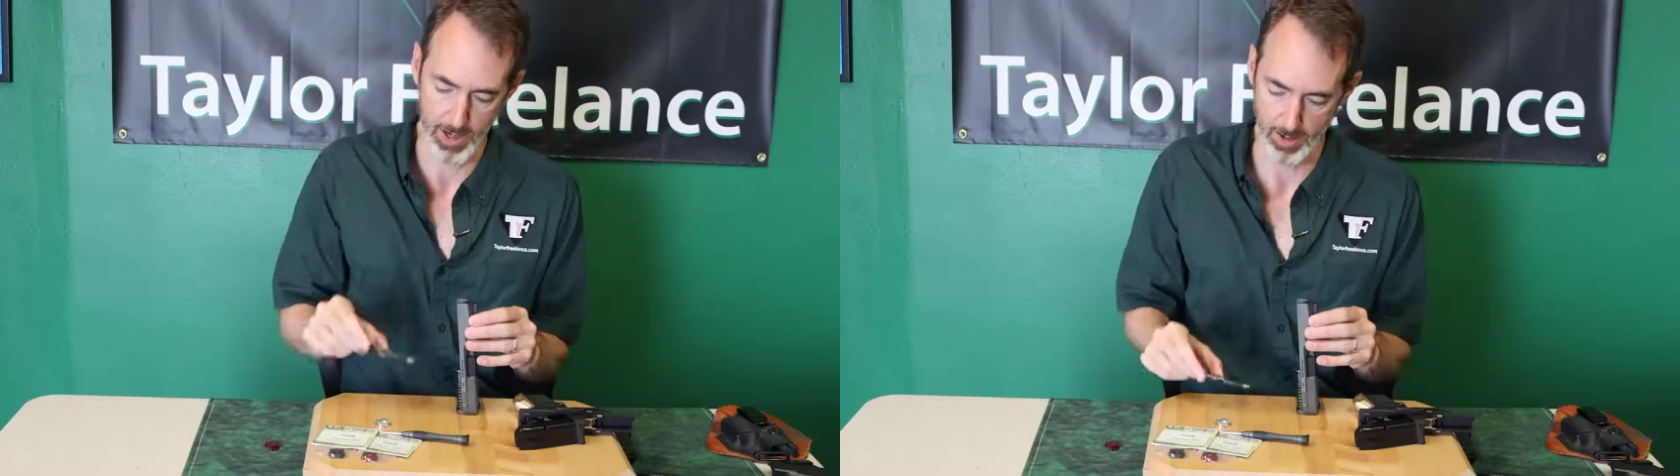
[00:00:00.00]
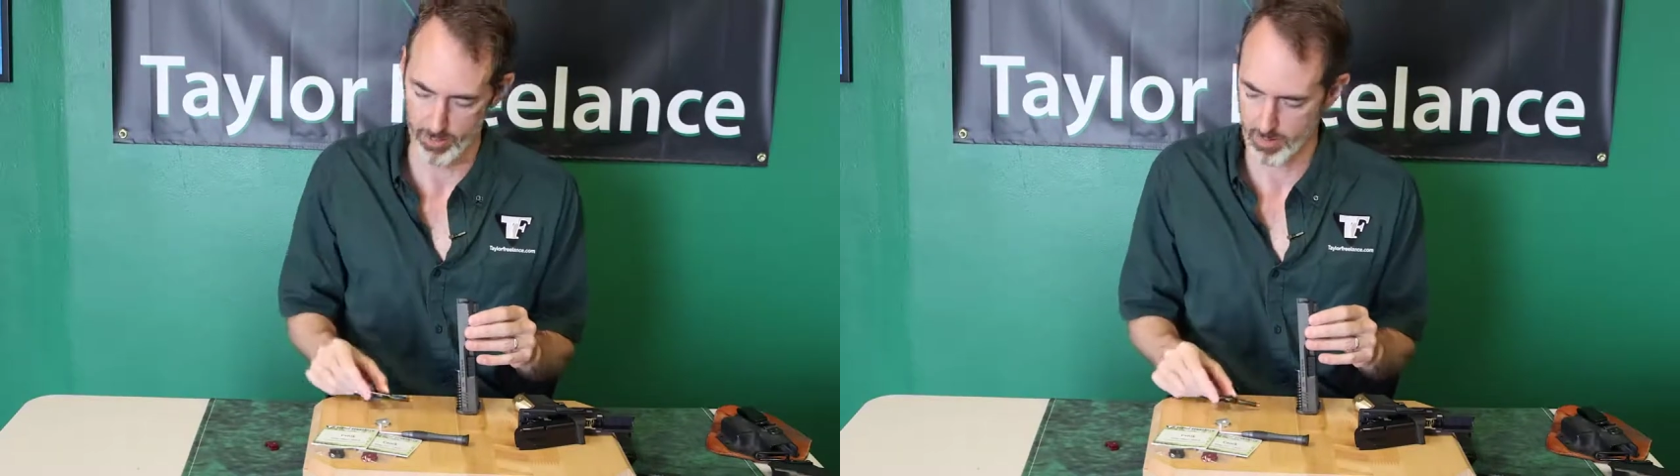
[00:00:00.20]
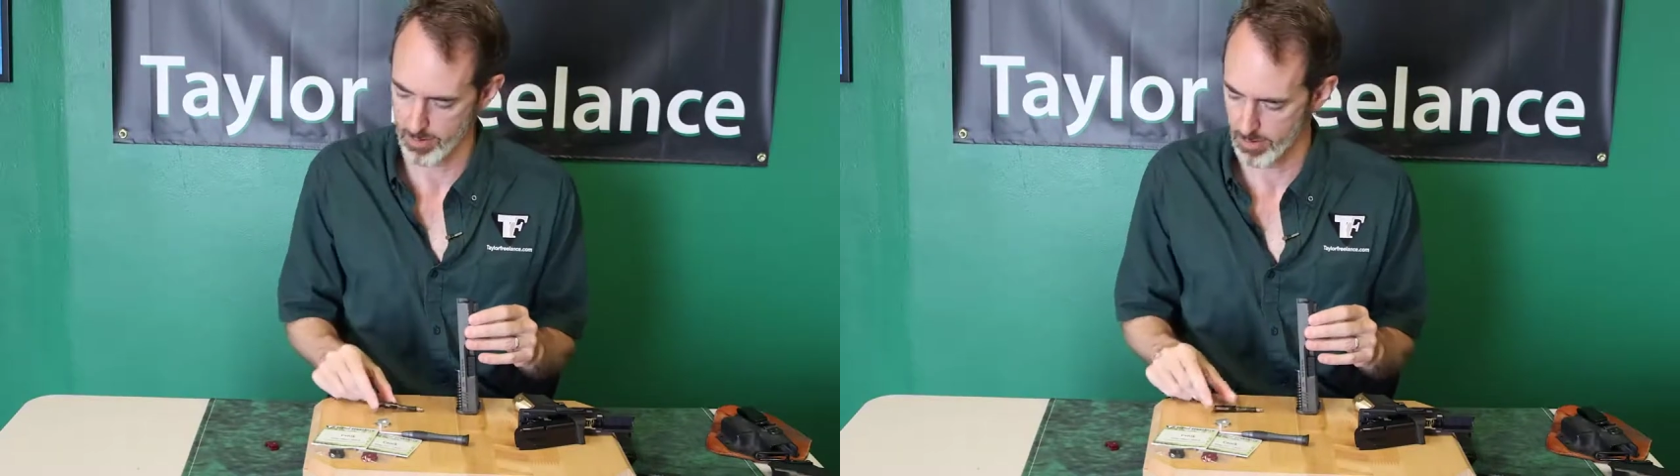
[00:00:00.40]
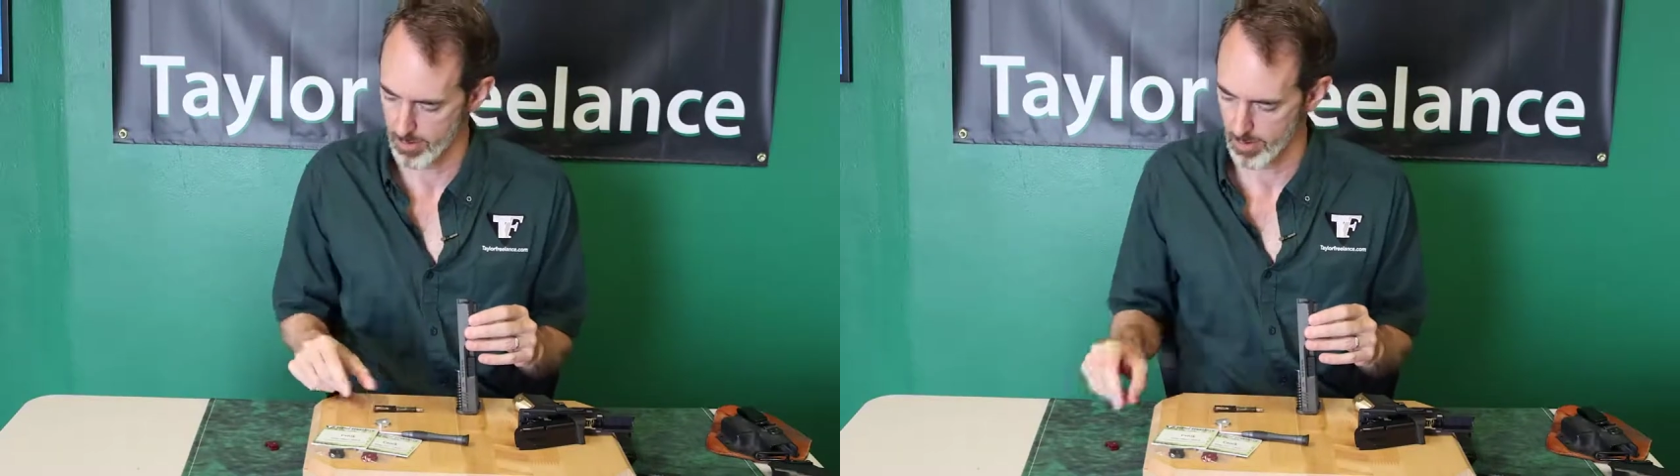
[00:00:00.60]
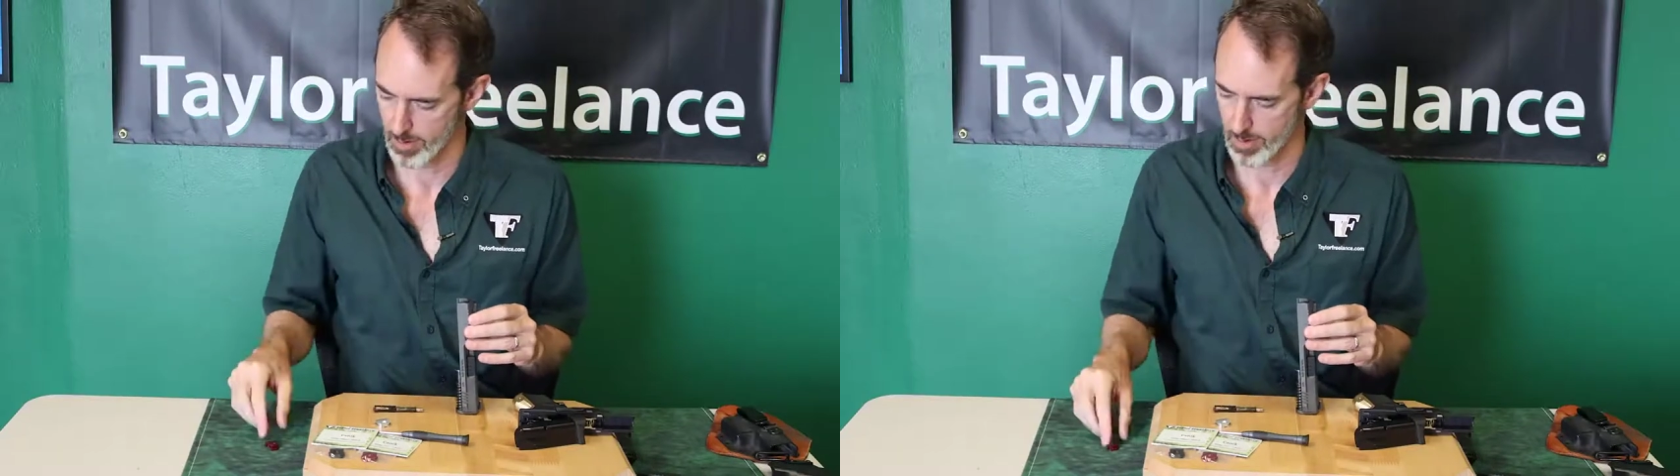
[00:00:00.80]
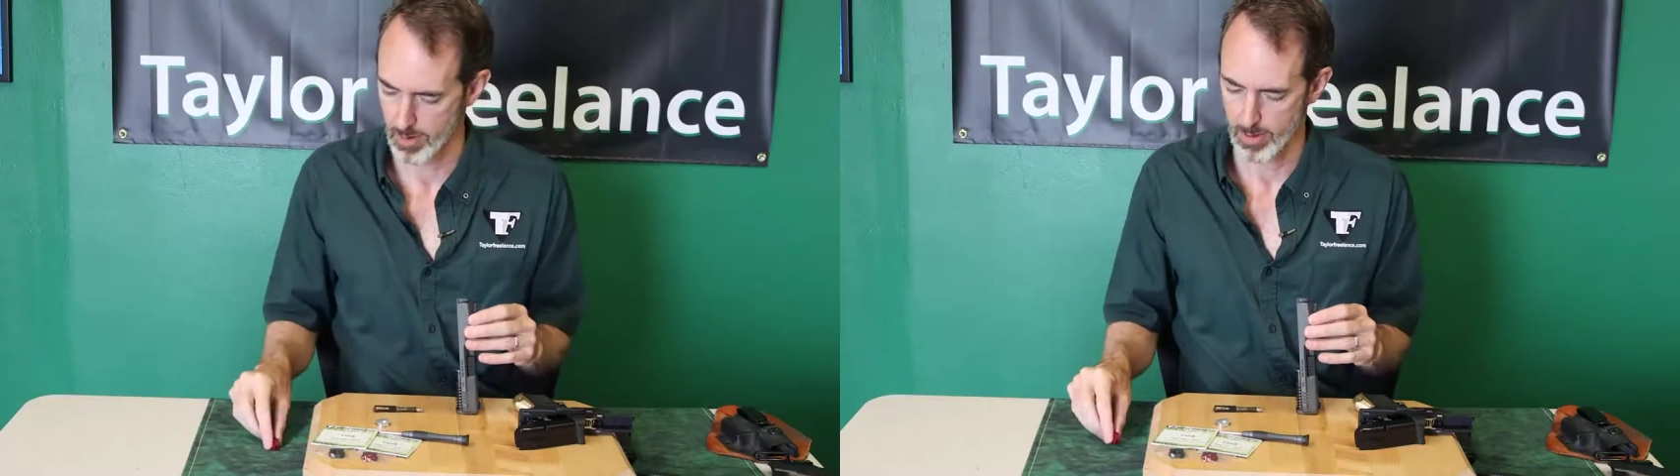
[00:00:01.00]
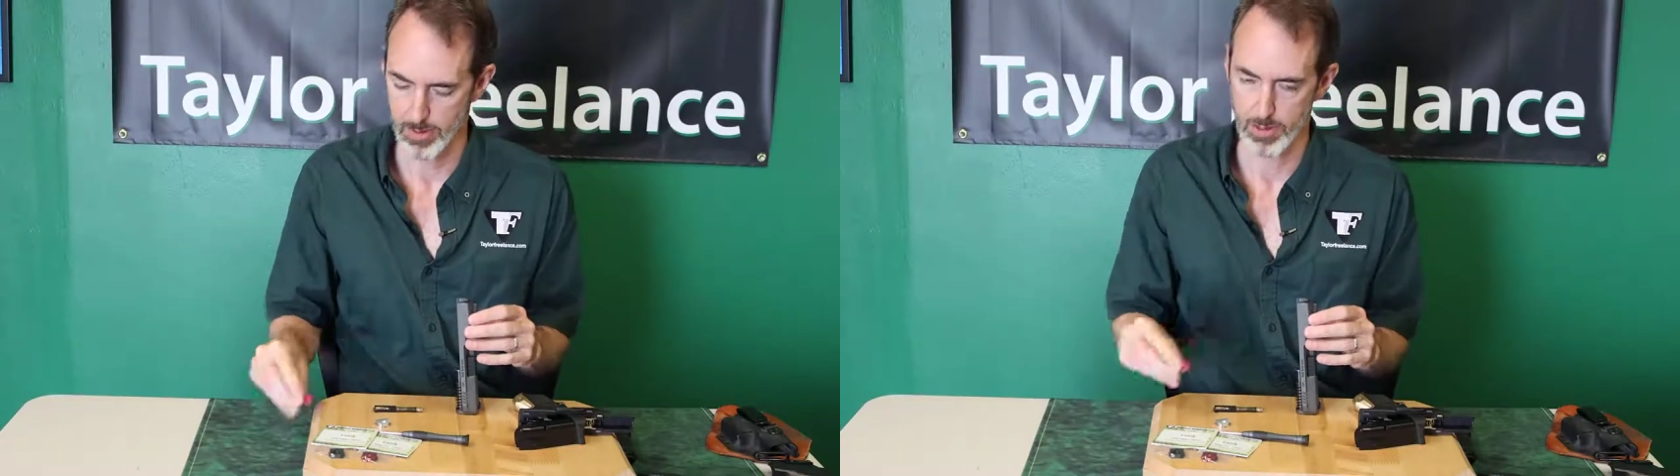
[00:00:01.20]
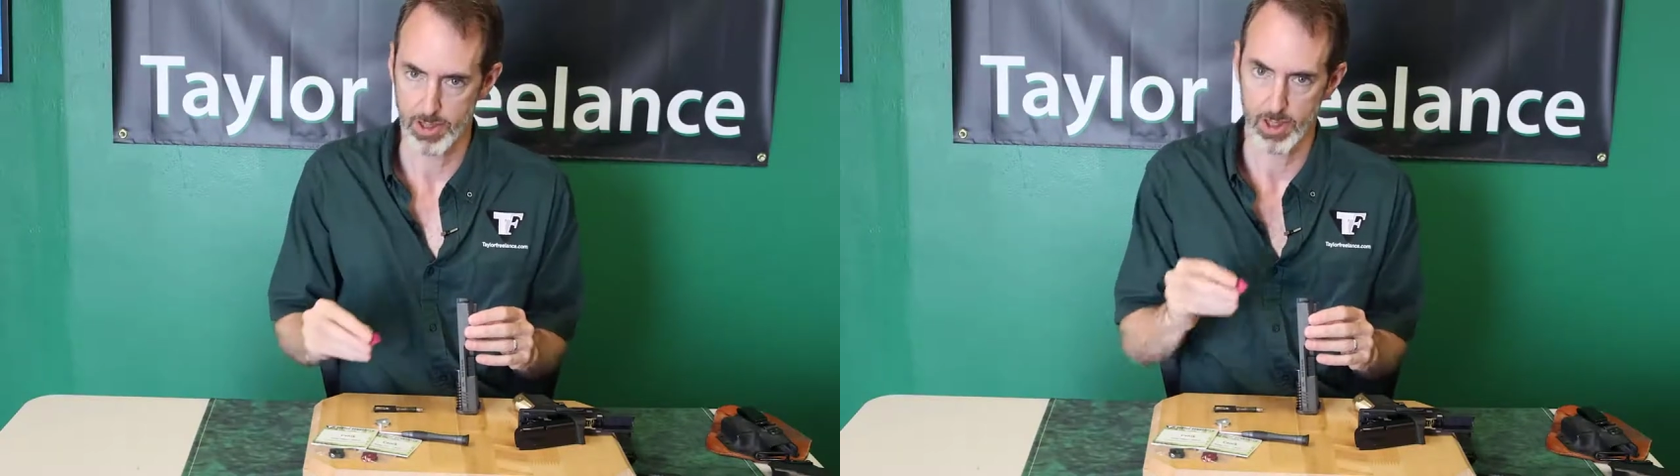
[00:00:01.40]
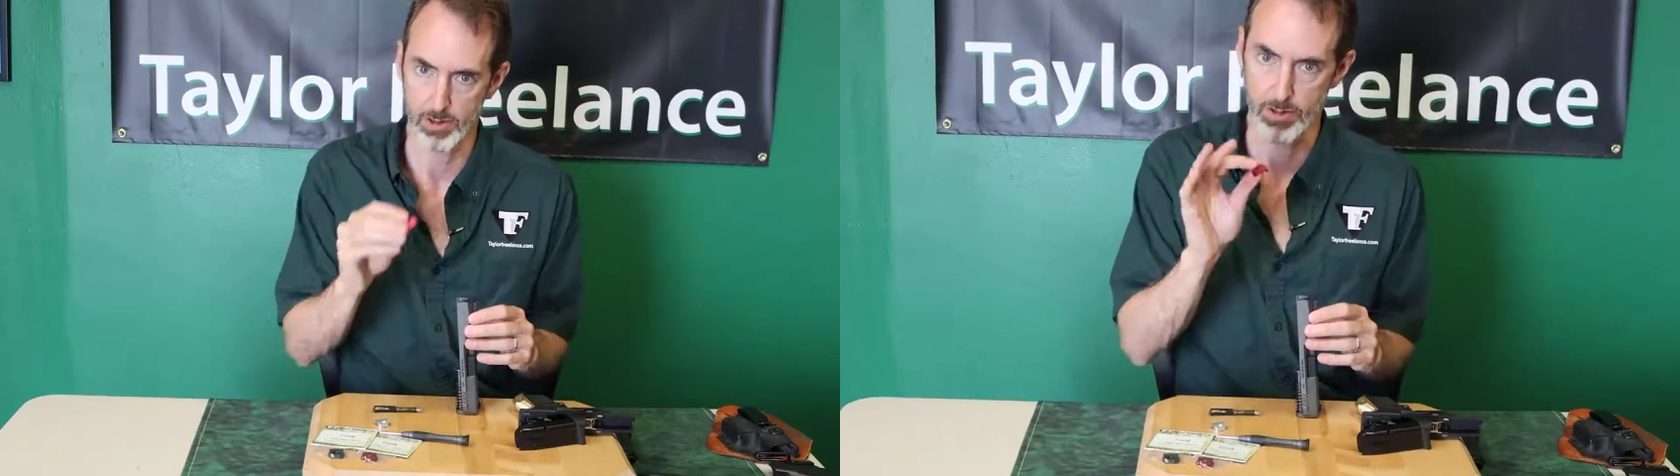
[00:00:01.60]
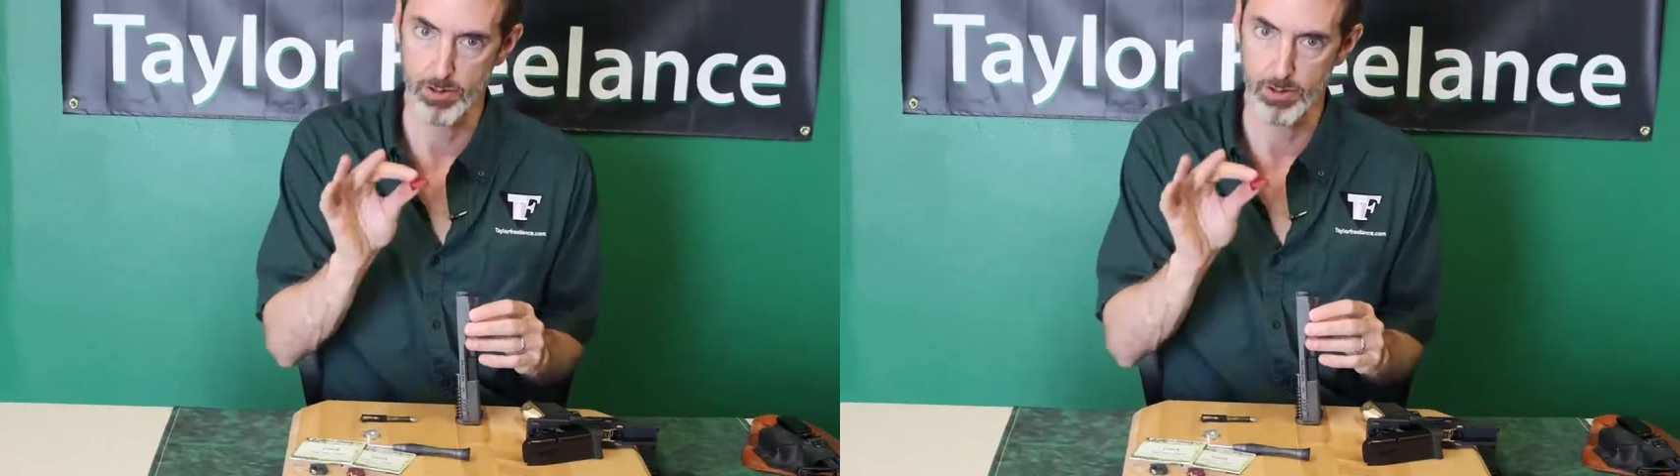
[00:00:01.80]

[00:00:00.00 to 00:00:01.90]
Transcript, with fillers: out, and then take your